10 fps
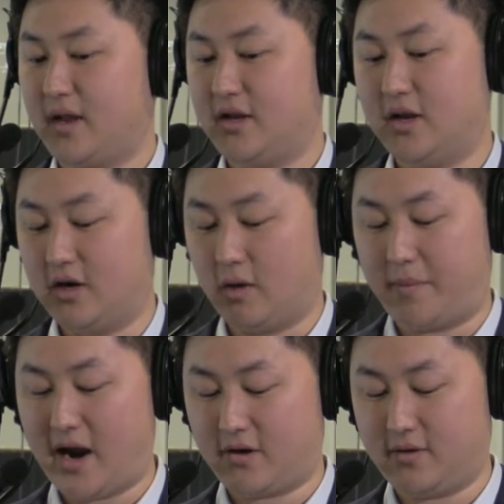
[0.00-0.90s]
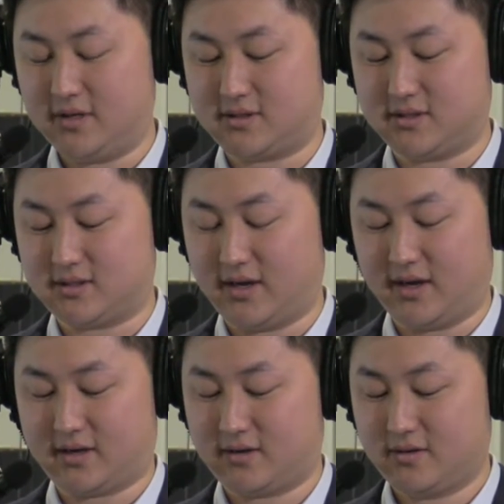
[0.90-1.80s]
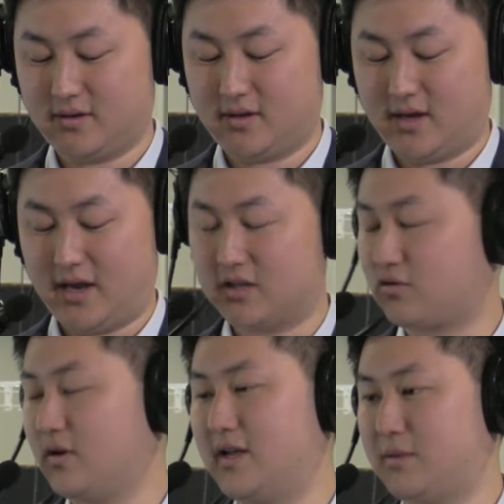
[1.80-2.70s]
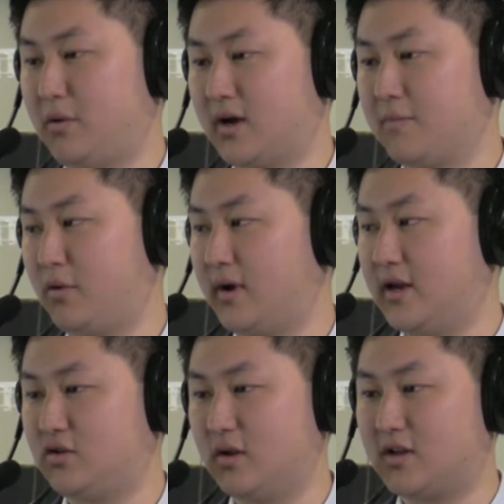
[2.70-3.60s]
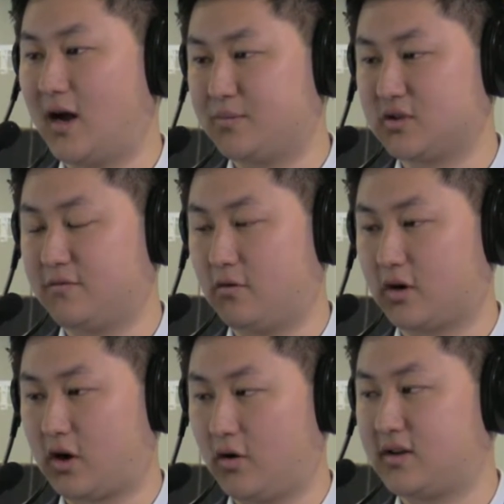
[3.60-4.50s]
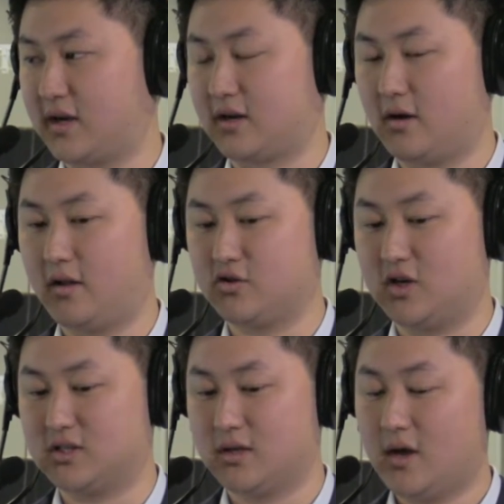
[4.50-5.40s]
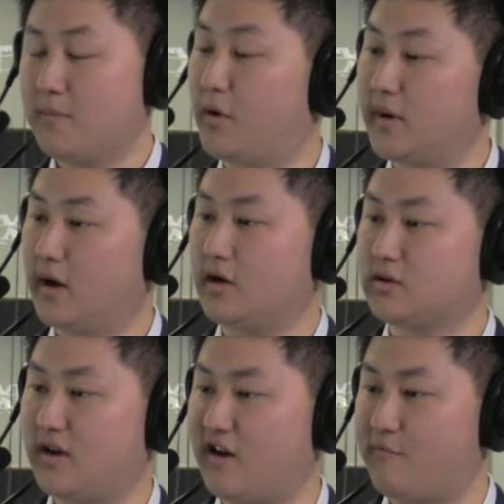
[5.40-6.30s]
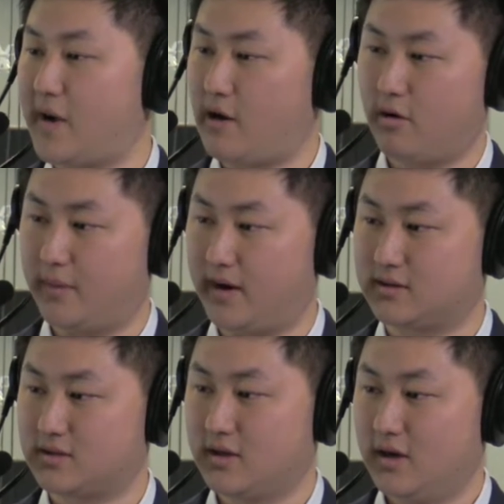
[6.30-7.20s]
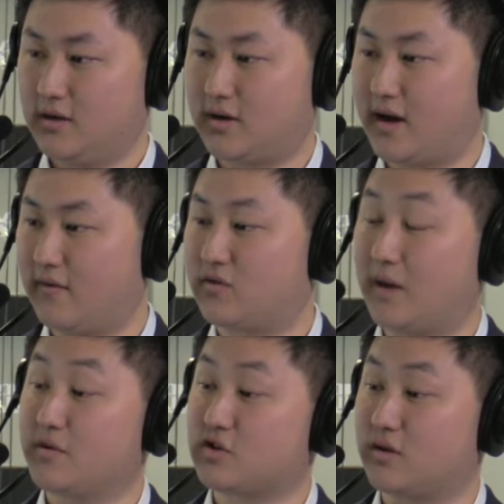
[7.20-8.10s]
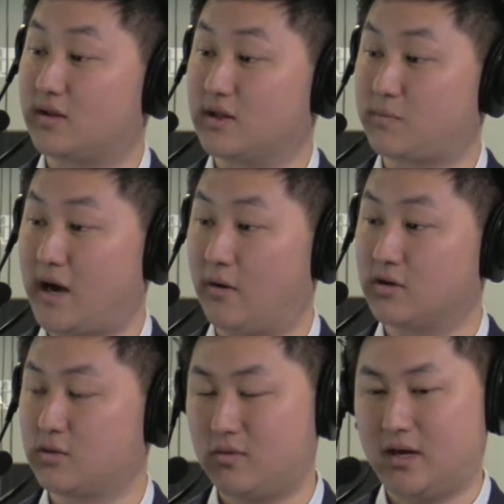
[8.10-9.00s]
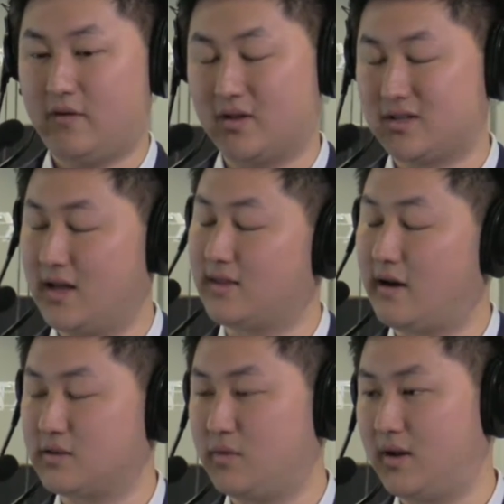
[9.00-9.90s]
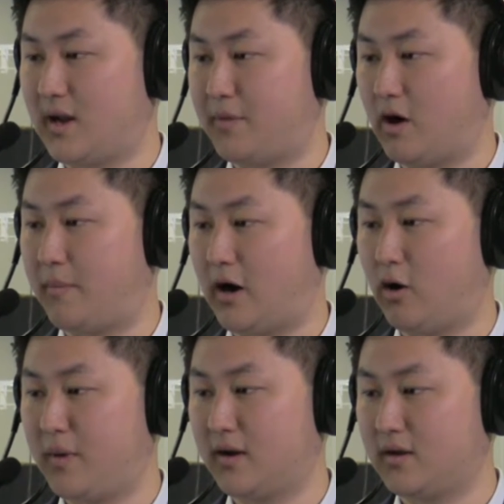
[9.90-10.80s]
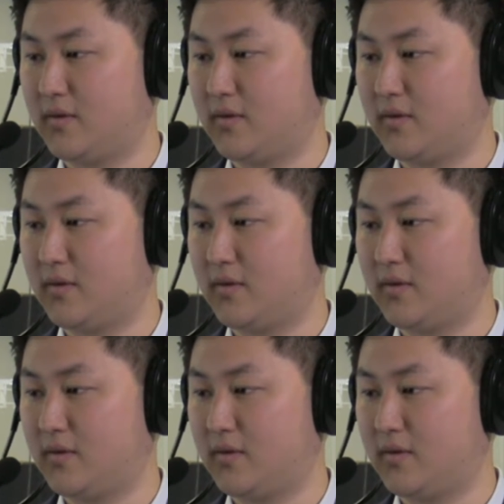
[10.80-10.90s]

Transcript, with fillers: you know, batteries. It's like it's really easy plug and play into adoption for current technologies. Sure. But we also have power banks to kind of demonstrate this power. So we have a 10,000 milliamp hour power bank.